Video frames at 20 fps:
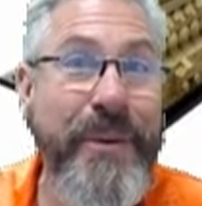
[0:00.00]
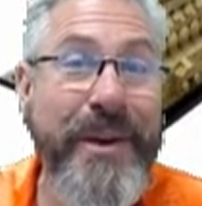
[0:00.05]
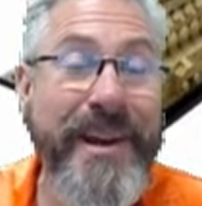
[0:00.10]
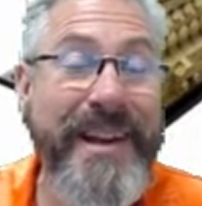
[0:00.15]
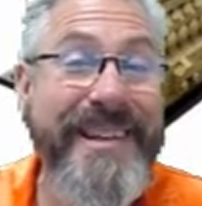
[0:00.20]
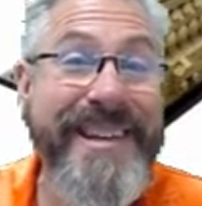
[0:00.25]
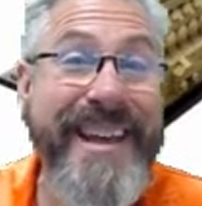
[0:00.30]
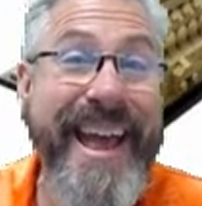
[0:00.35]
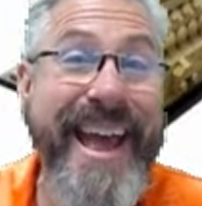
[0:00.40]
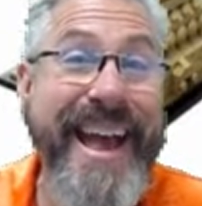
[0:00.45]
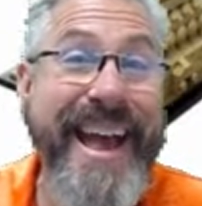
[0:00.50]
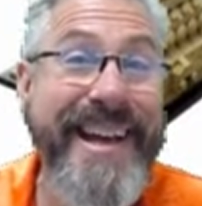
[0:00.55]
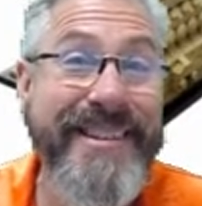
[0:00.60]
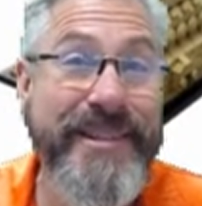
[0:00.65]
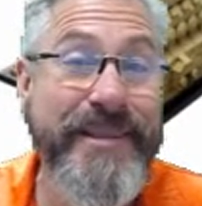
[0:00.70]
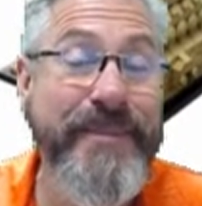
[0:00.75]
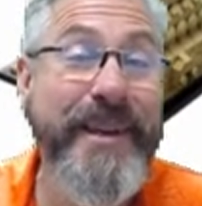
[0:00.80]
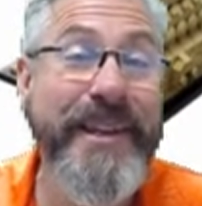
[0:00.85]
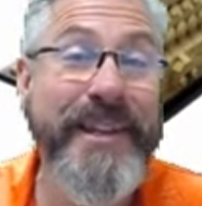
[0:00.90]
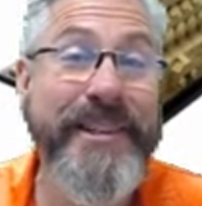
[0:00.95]
one has
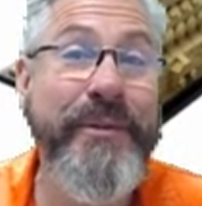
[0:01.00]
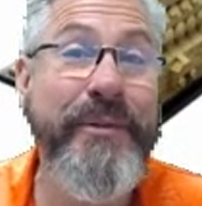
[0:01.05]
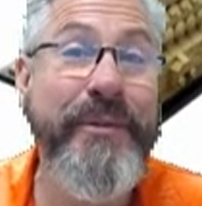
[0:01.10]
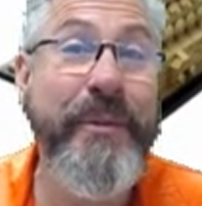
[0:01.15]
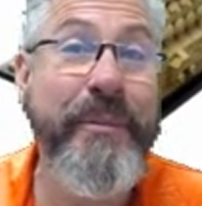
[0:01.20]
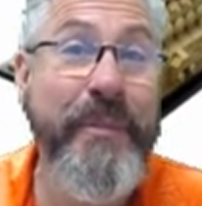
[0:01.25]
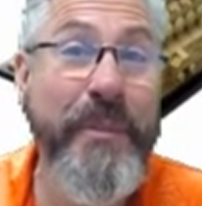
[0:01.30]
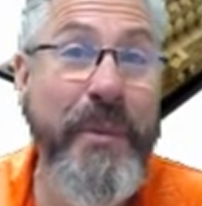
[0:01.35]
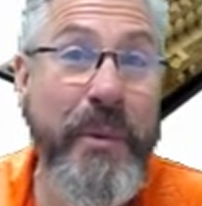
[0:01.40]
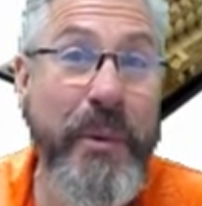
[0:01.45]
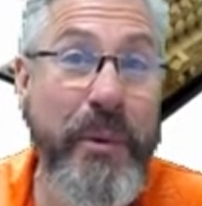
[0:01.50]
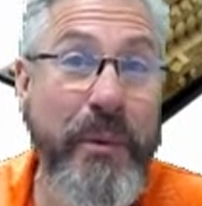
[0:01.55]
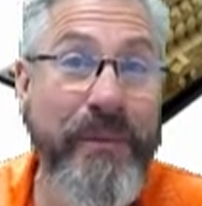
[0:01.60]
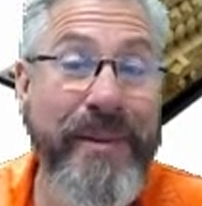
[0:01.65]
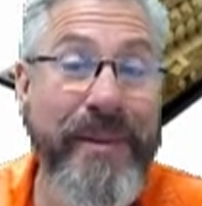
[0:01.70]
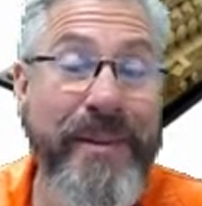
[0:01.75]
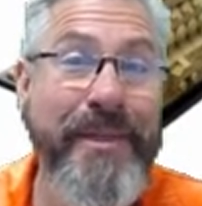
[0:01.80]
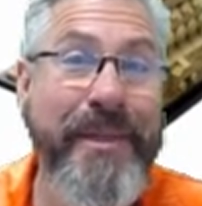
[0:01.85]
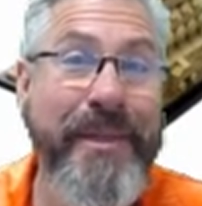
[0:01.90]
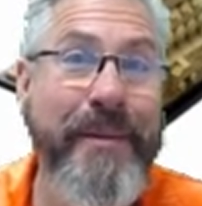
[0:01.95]
asked me to
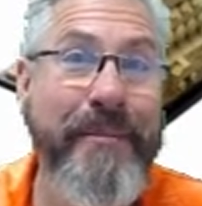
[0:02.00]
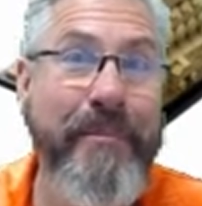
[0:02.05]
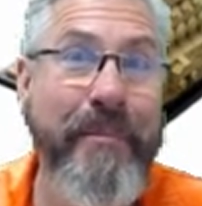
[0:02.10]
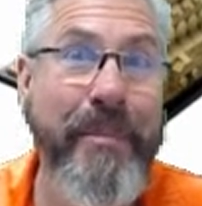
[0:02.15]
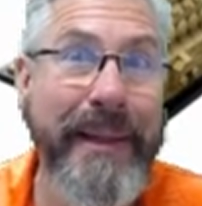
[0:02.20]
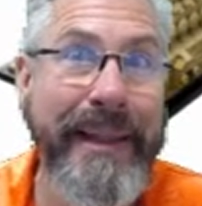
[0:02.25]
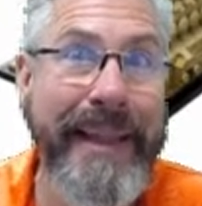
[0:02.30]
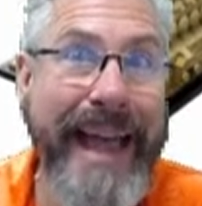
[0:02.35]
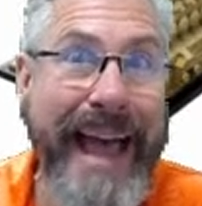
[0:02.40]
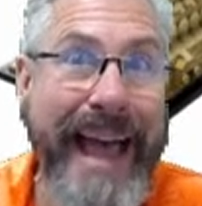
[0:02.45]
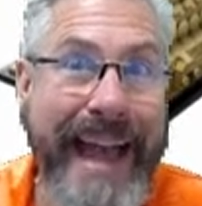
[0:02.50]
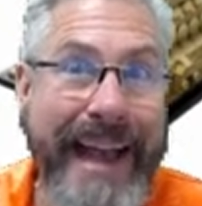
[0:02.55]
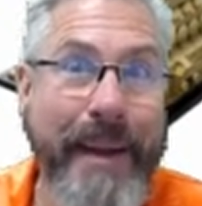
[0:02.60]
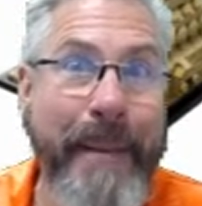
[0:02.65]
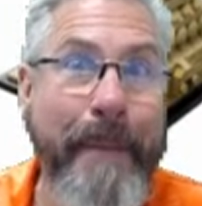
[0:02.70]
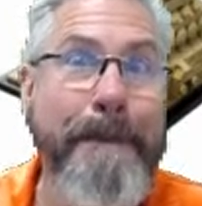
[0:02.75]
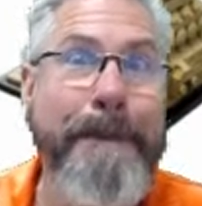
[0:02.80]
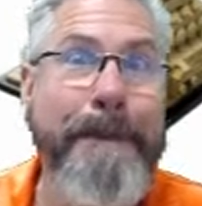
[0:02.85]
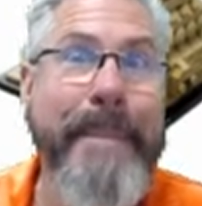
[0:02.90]
remove the black